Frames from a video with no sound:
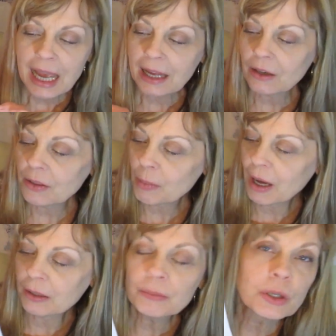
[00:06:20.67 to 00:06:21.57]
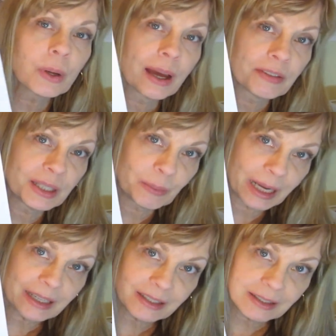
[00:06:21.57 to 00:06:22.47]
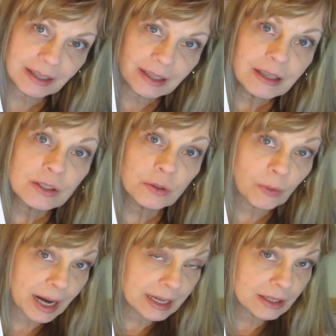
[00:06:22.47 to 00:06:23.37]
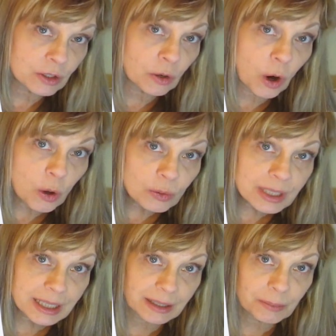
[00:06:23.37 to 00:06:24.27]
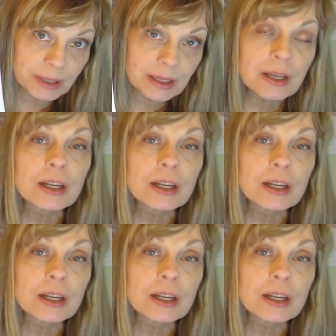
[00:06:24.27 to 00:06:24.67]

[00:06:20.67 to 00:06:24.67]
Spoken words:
and on the bottom you have space to write in your own tips.